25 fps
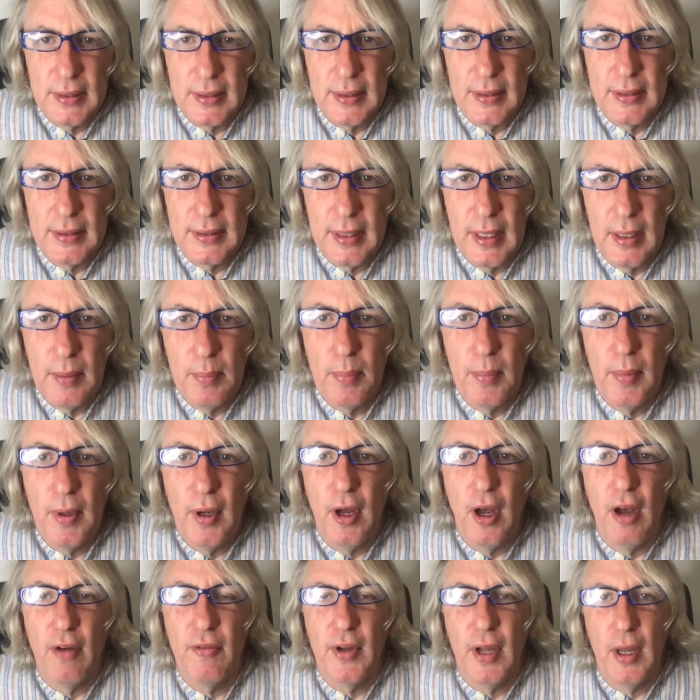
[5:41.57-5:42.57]
the sum
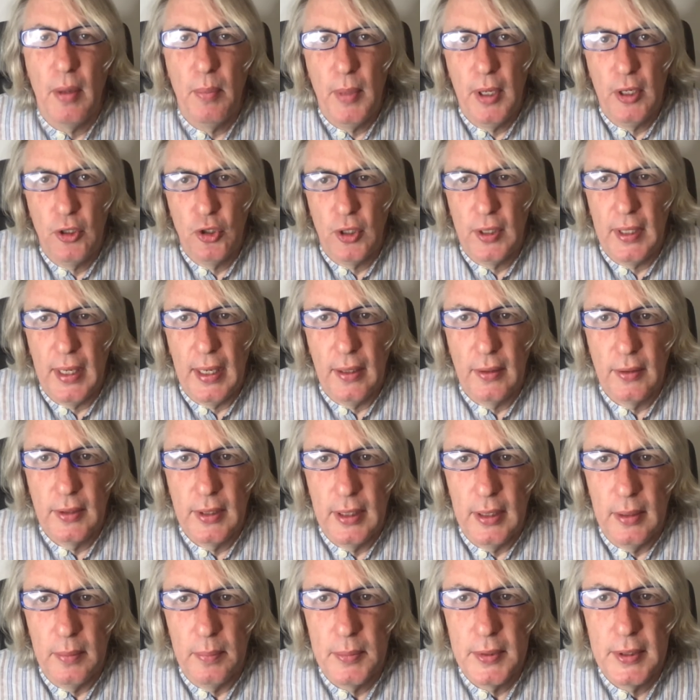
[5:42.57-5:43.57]
of our measured
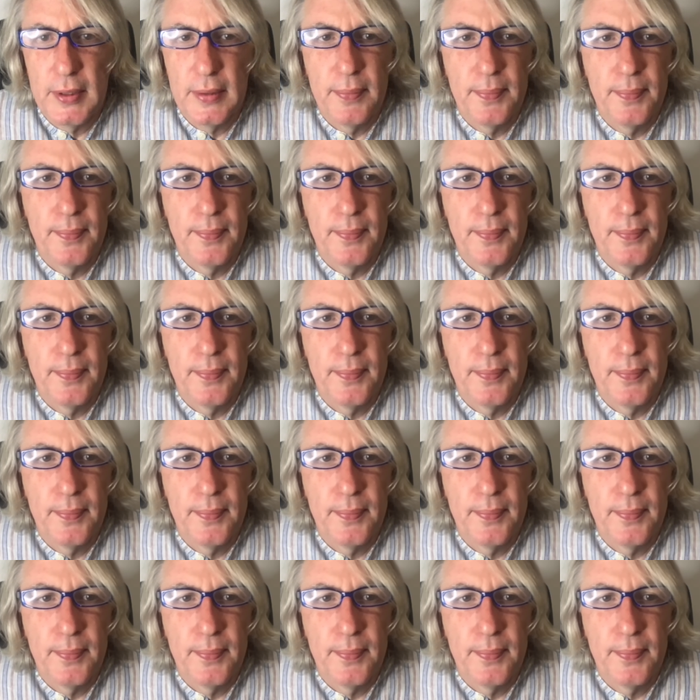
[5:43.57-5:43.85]
outcomes.